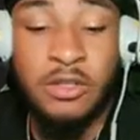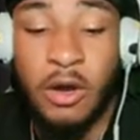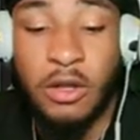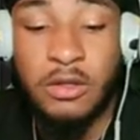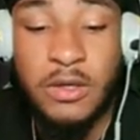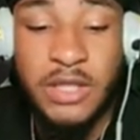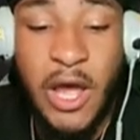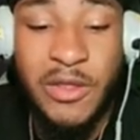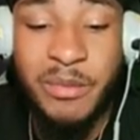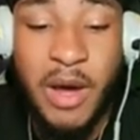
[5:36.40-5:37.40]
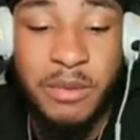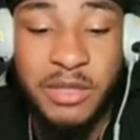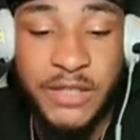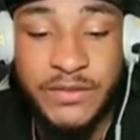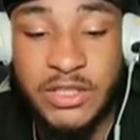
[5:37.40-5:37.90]
y'all, look, now the bottom
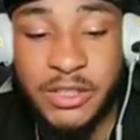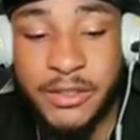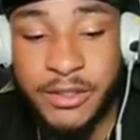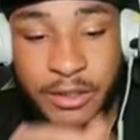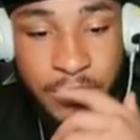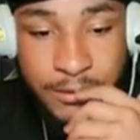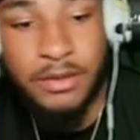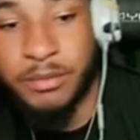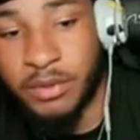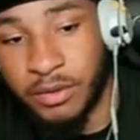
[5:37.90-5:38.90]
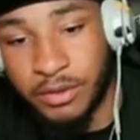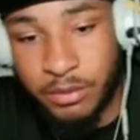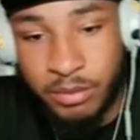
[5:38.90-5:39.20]
left is clear, y'all. Bro, your